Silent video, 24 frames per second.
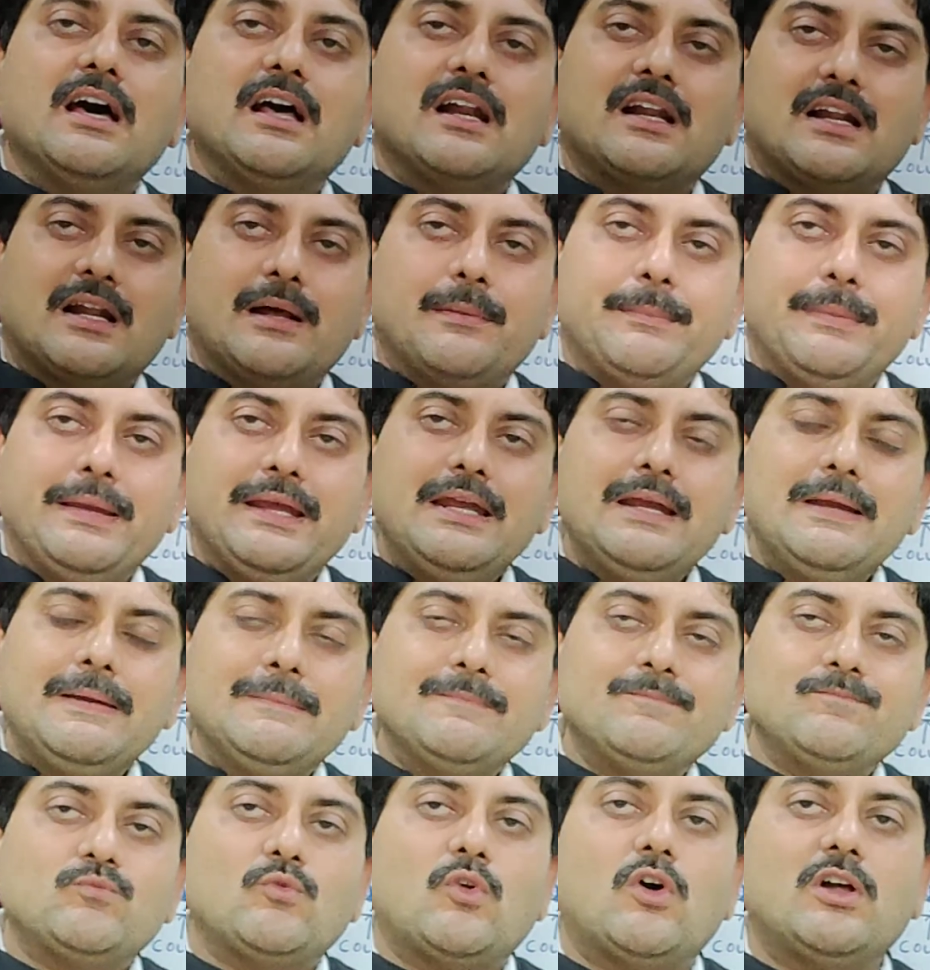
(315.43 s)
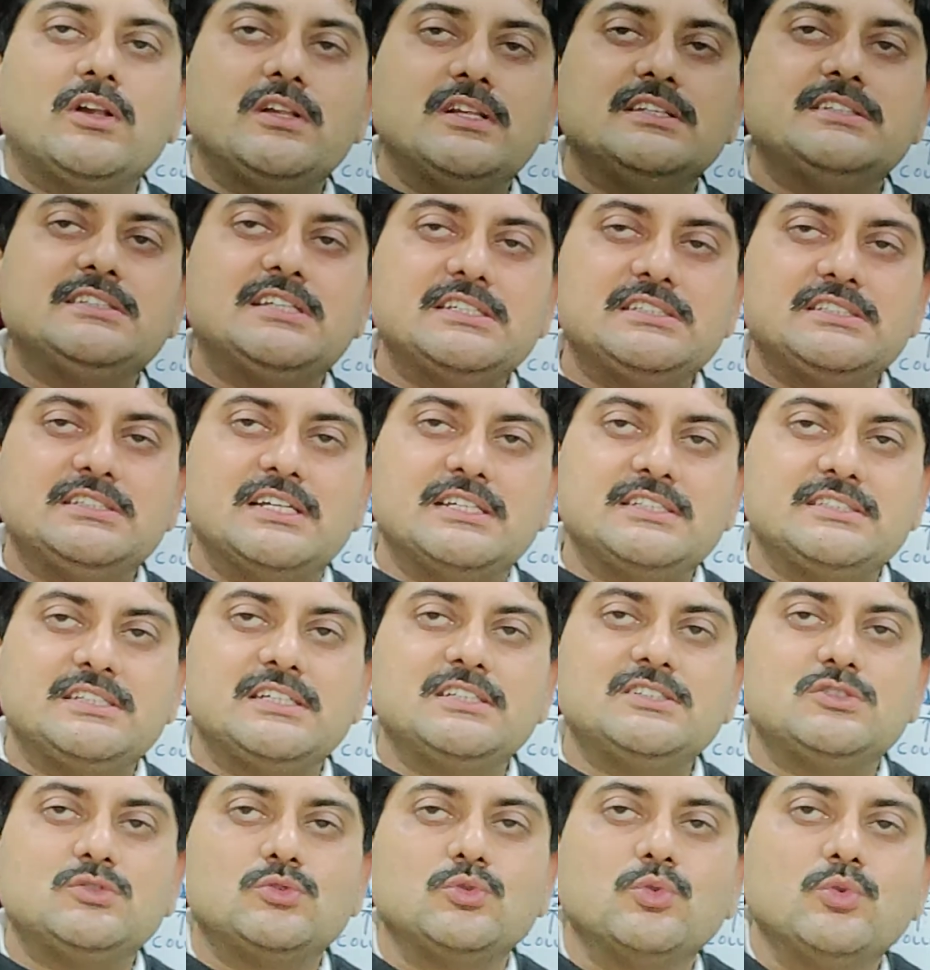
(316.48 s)
rubbing or this is just a
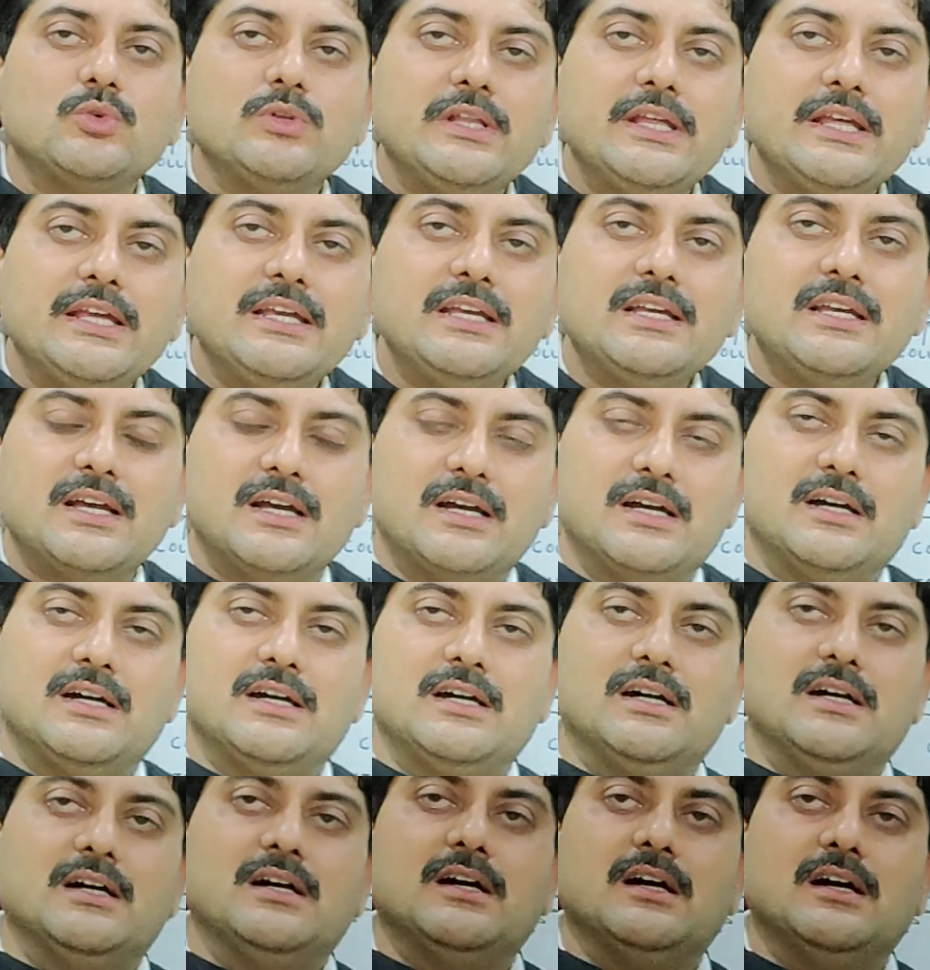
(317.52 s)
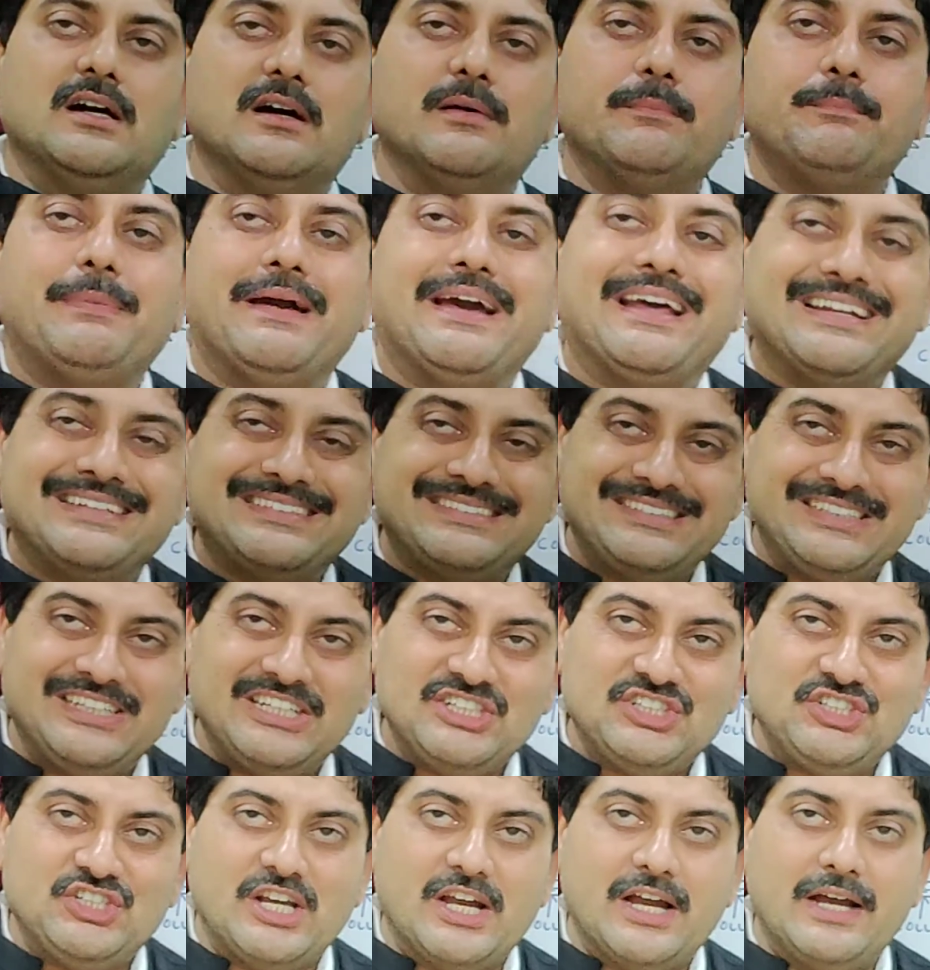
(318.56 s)
soothing
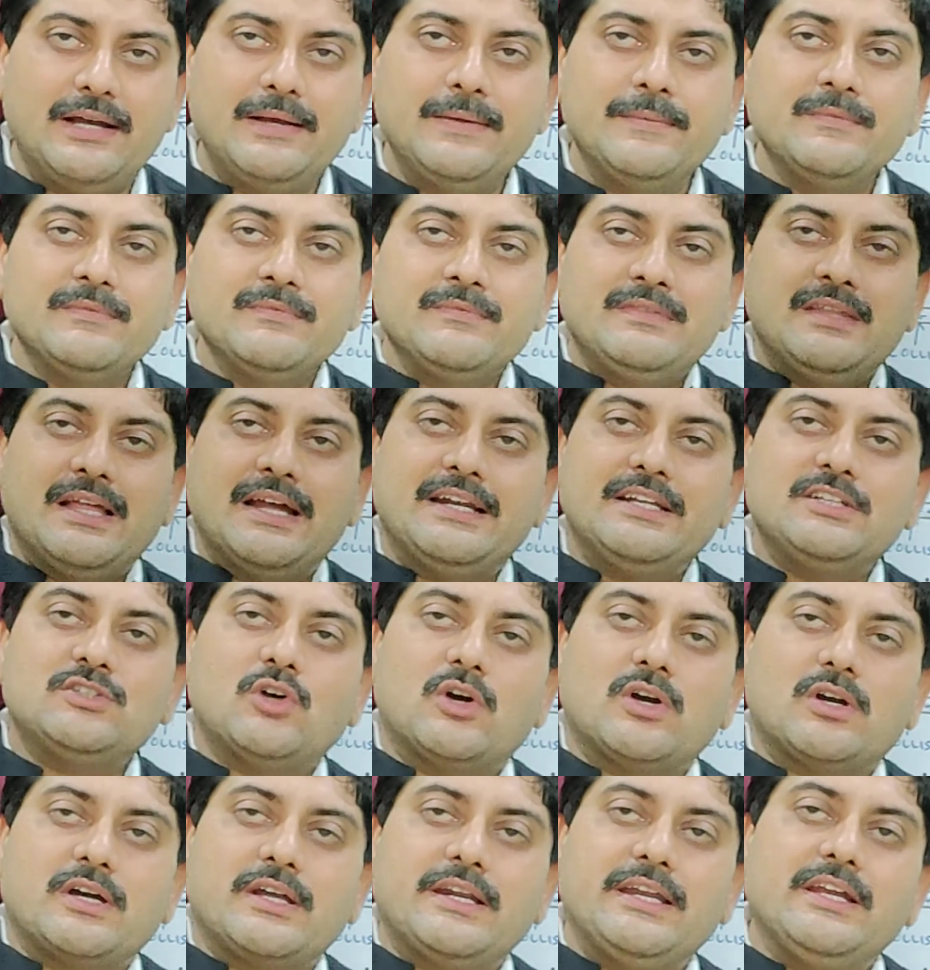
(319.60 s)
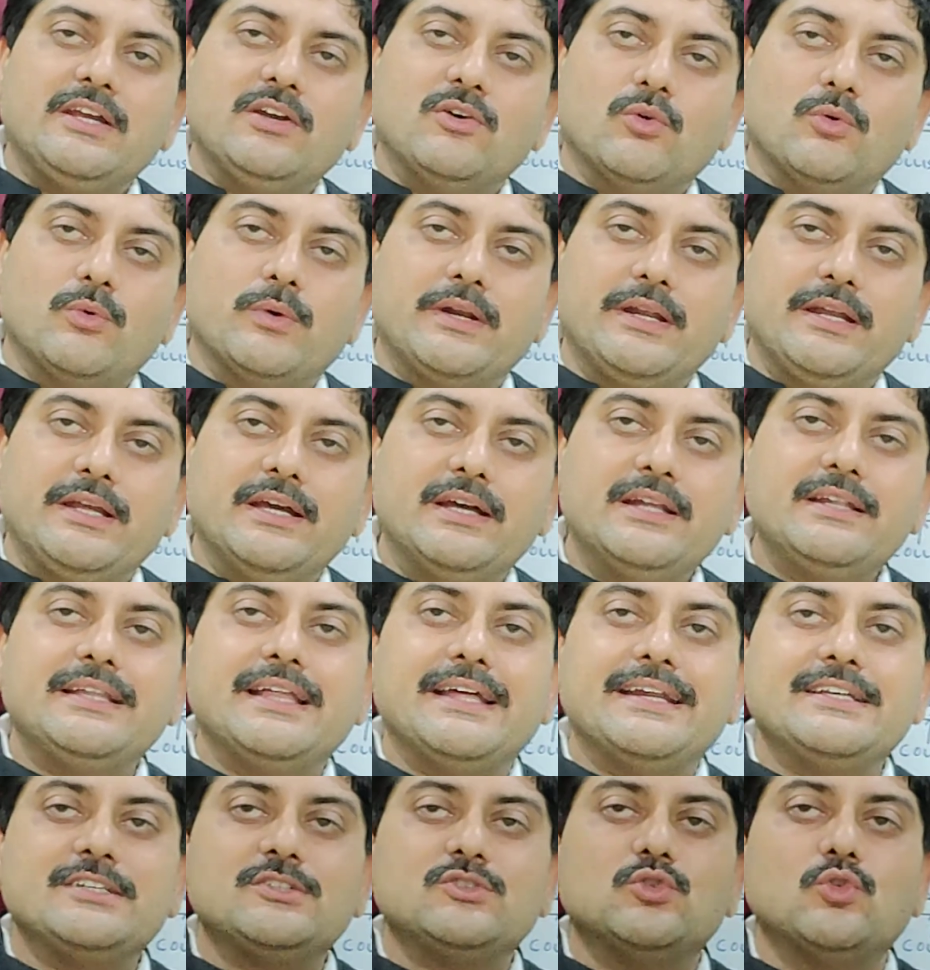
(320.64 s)
paresthesia that is occurring over here.
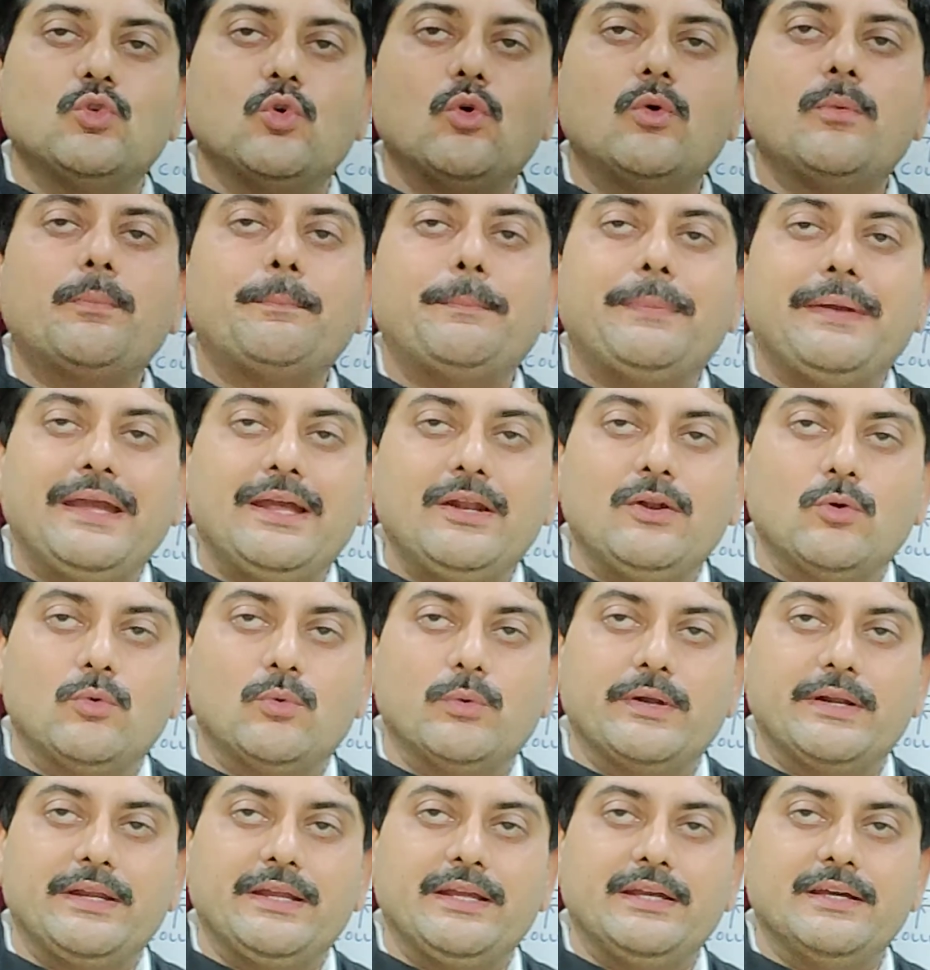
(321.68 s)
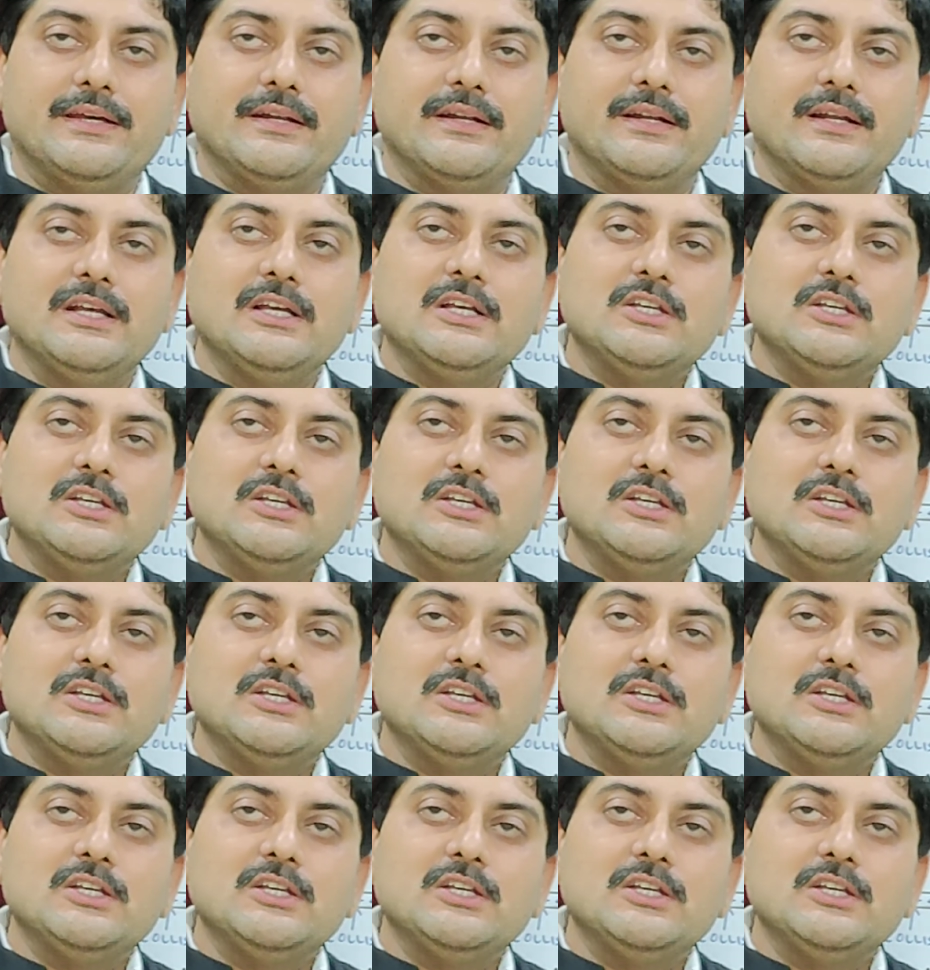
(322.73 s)
There is no pain over here.